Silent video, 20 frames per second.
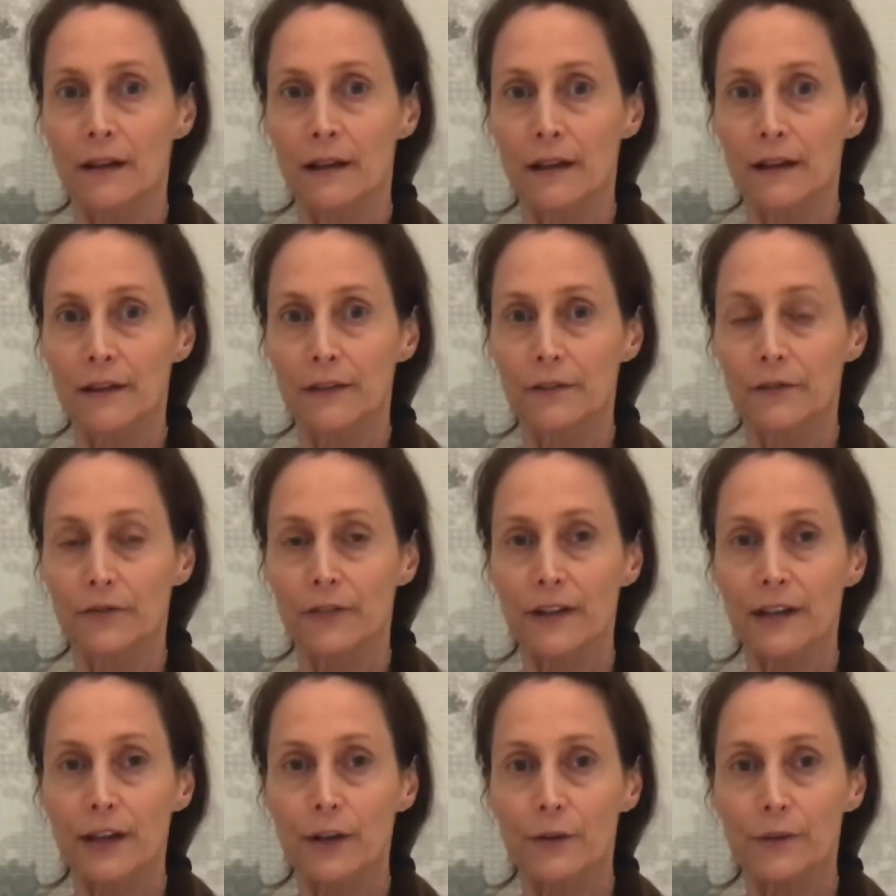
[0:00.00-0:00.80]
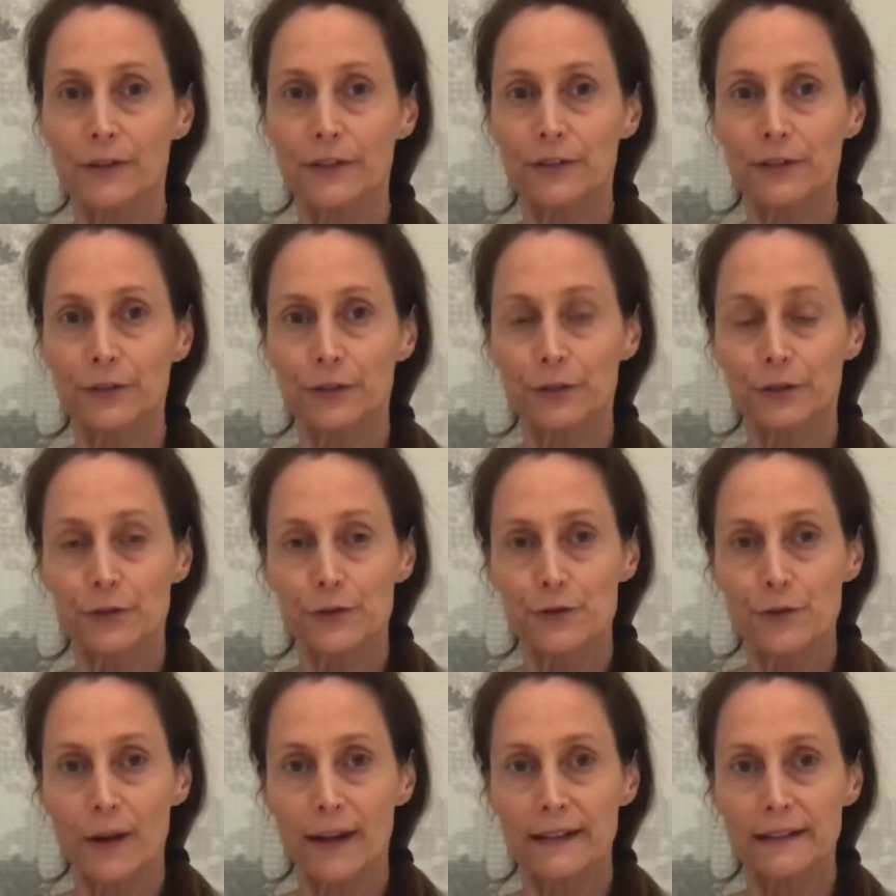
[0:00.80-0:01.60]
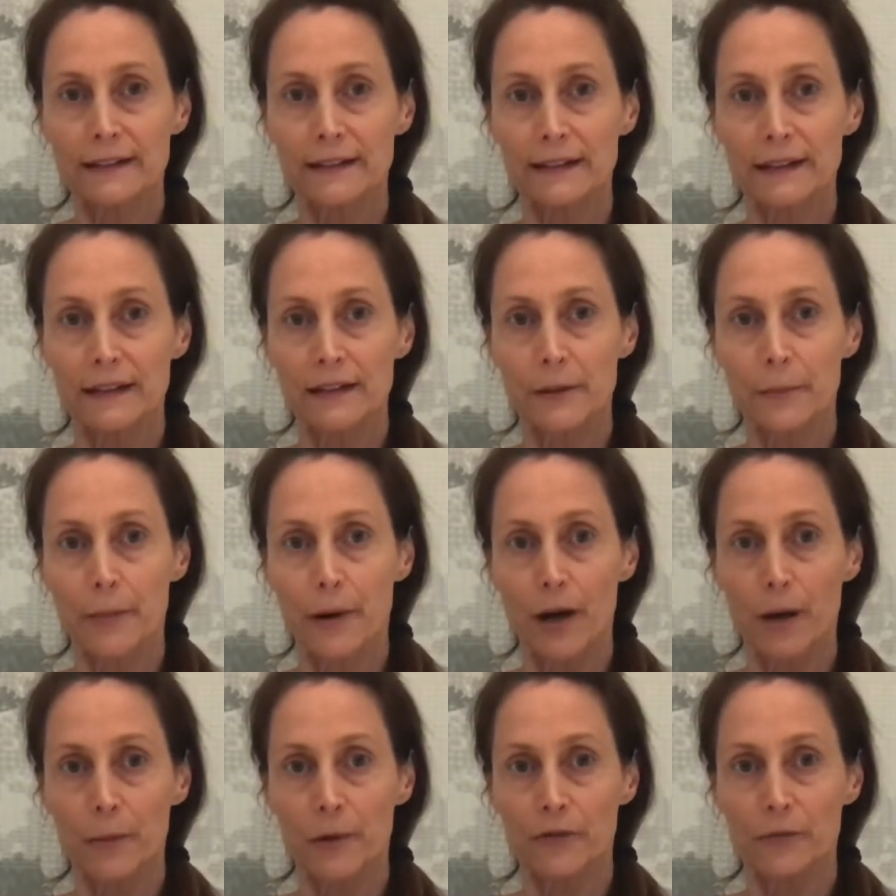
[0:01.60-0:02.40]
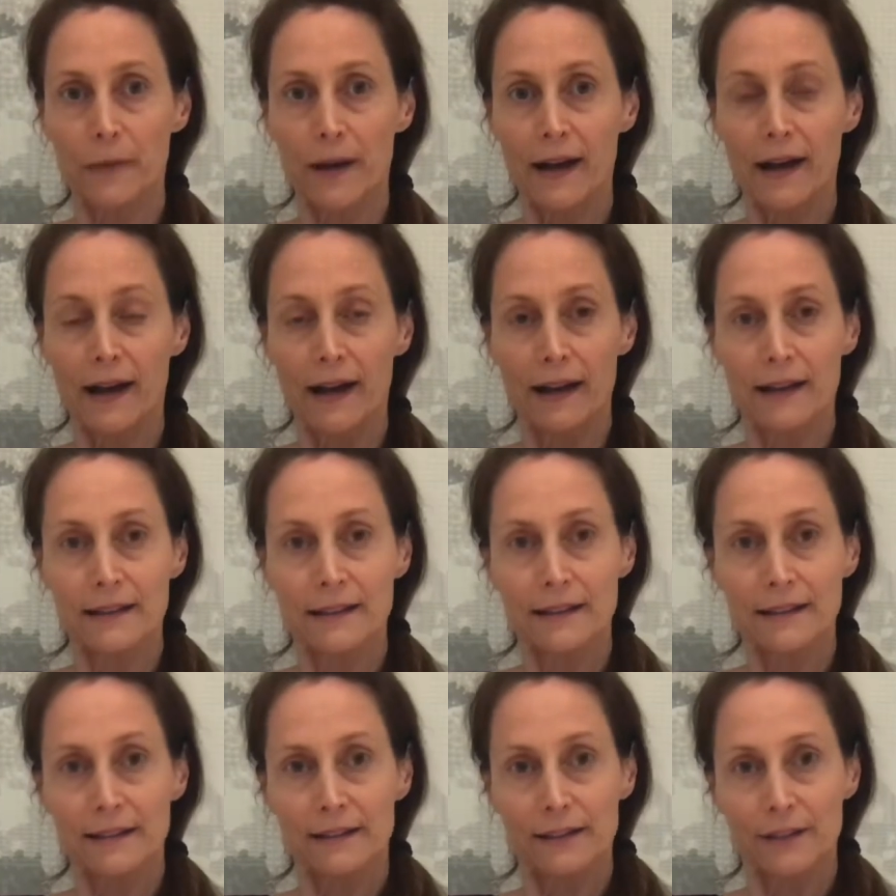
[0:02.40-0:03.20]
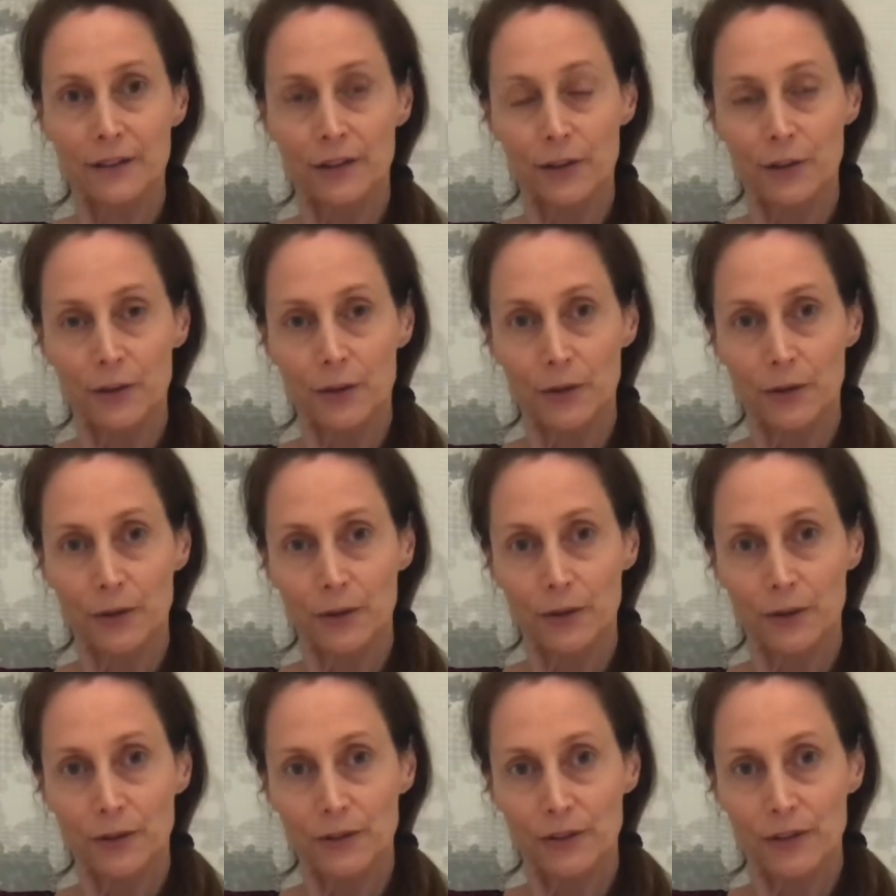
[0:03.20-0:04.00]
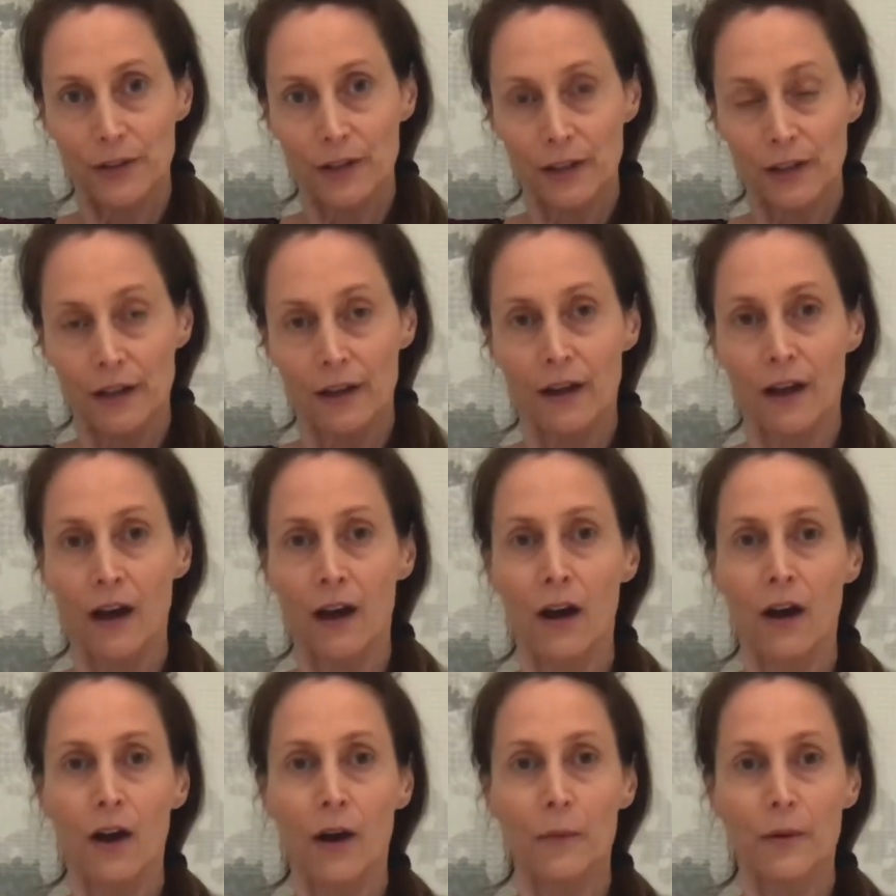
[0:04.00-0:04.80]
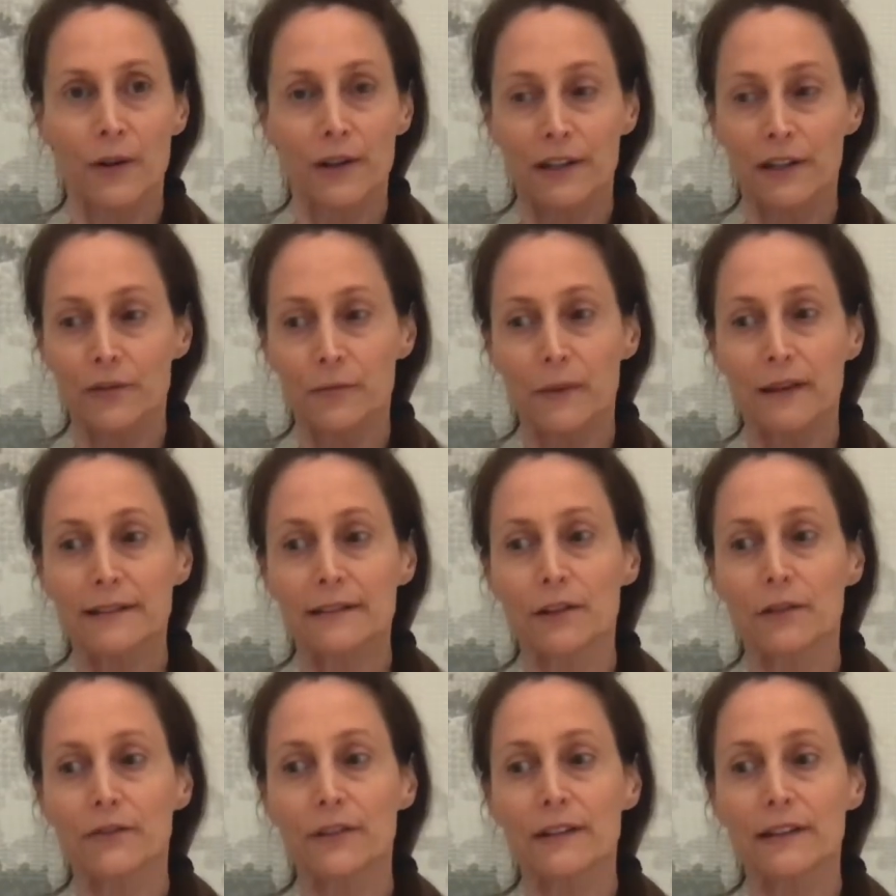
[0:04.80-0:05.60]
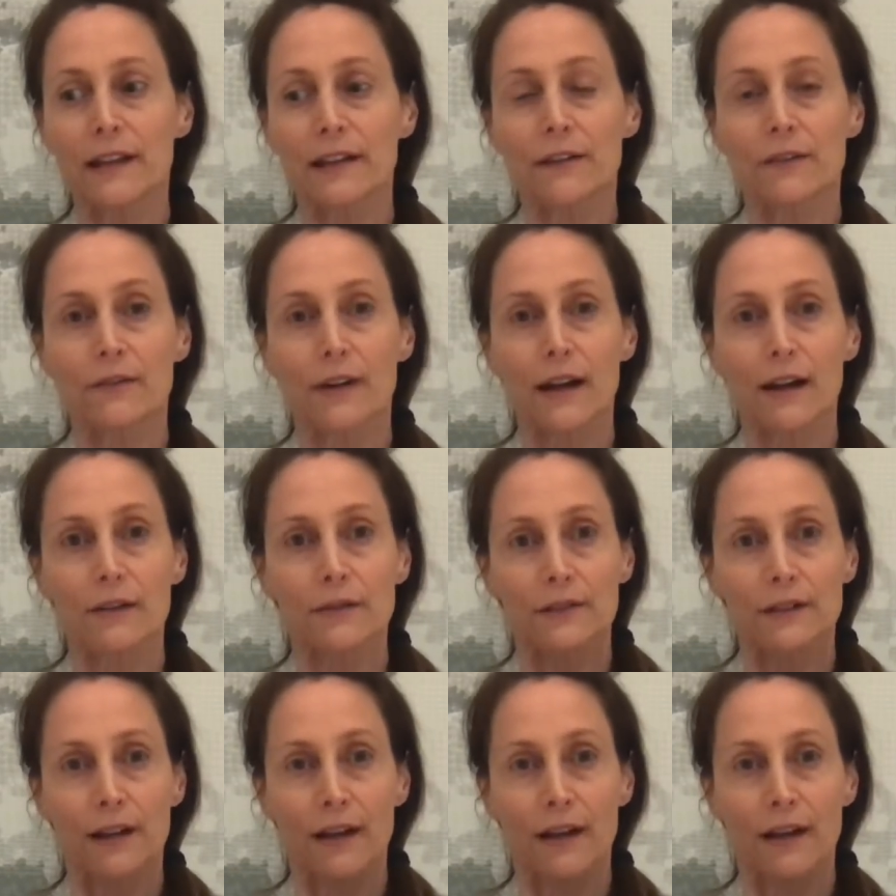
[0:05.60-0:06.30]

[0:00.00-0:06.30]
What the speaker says: The finger is straight in the palm of my hand. Good. I'm going to give myself another round.